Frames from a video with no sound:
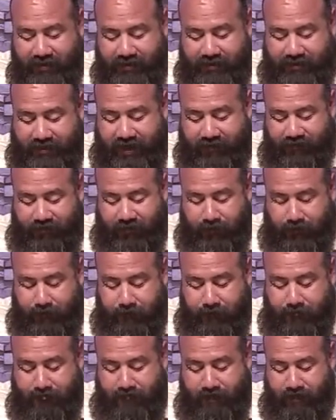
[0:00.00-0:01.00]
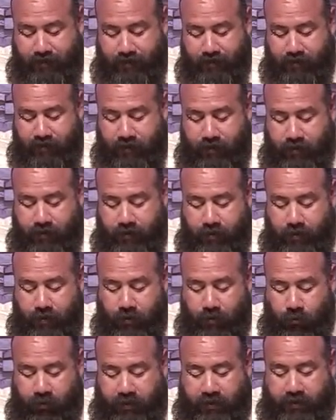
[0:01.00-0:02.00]
Savior.
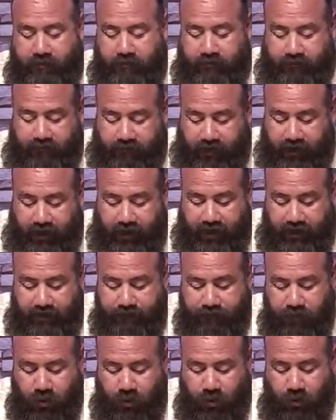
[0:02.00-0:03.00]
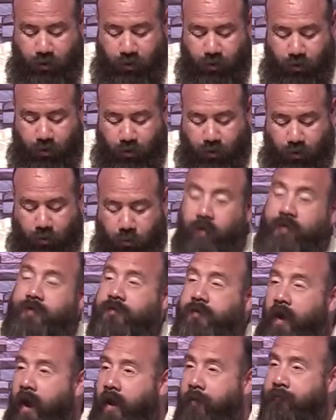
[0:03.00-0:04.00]
We didn't see
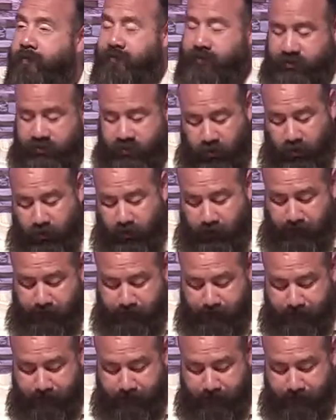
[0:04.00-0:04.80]
what Thomas saw.